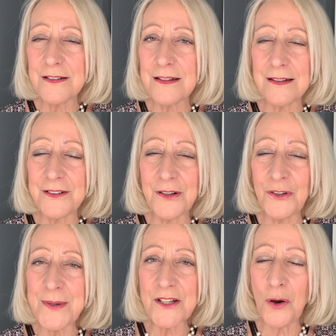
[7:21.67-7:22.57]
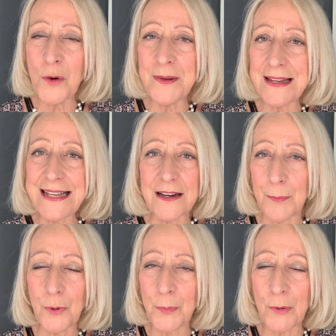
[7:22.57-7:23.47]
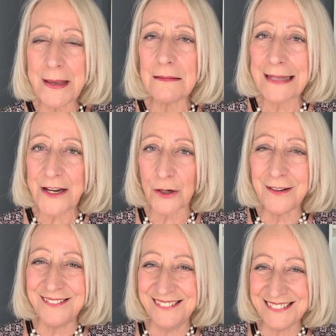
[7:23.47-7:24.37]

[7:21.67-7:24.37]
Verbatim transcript: Uh, you can always go home and eat a proper meal later.